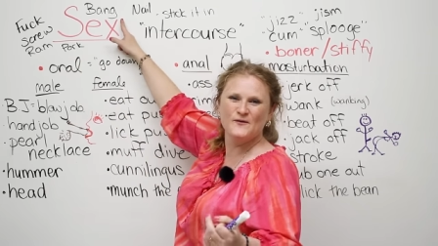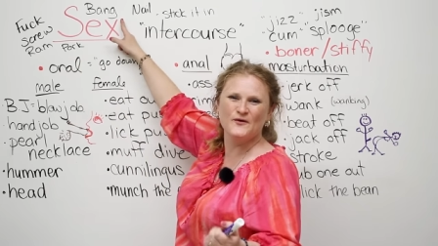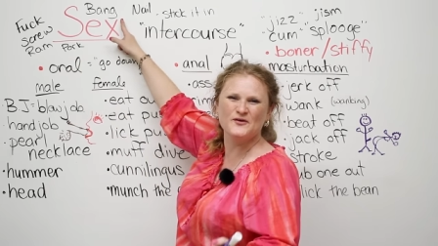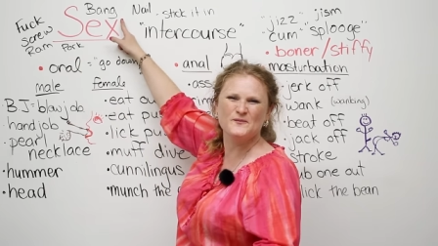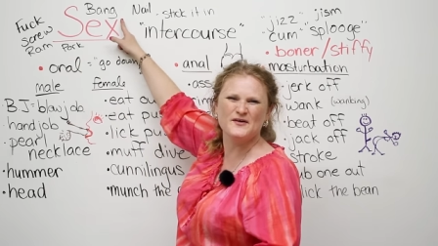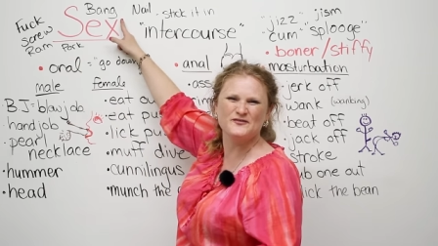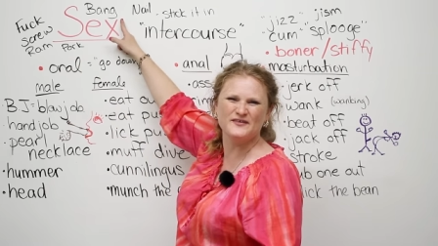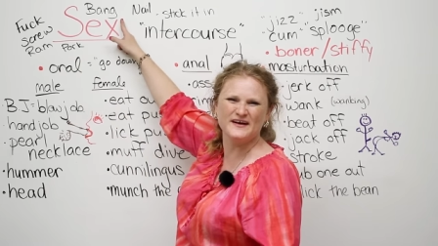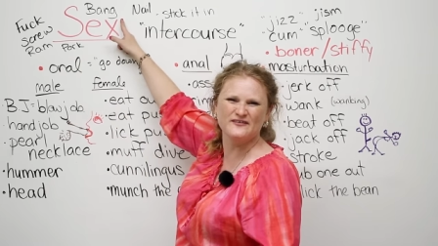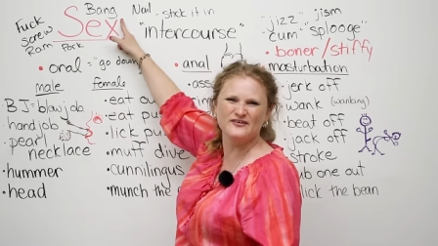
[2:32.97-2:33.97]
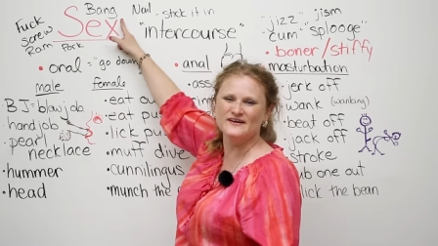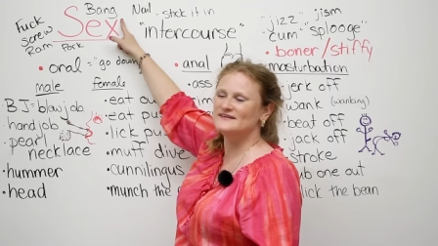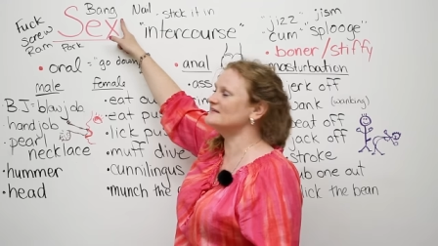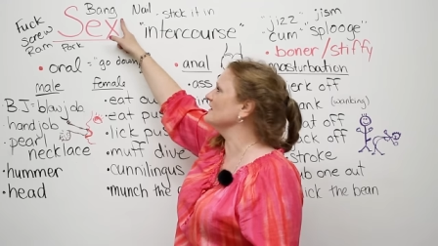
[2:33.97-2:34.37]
One of my favorite.